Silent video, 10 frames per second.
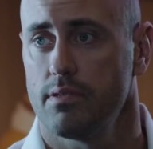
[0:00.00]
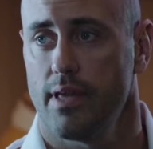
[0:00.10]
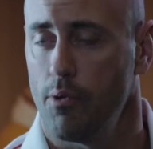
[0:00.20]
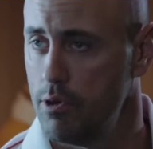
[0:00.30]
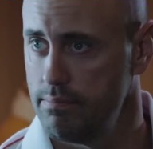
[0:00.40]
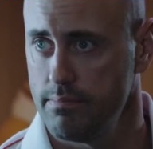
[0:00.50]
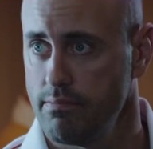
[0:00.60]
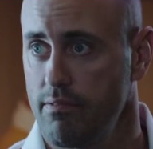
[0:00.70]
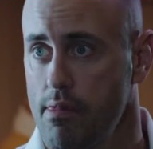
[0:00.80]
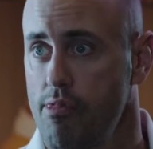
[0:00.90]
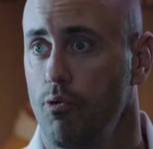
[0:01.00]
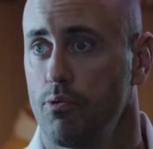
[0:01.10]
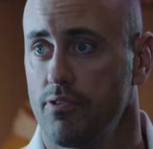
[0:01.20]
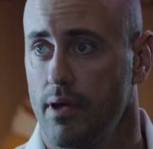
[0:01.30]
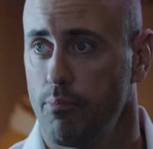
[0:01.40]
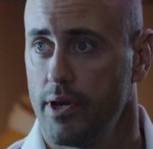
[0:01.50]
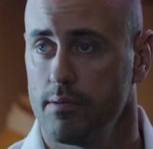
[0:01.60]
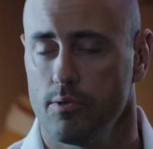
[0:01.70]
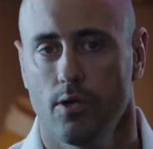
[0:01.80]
They were what everyone thought was unbeatable.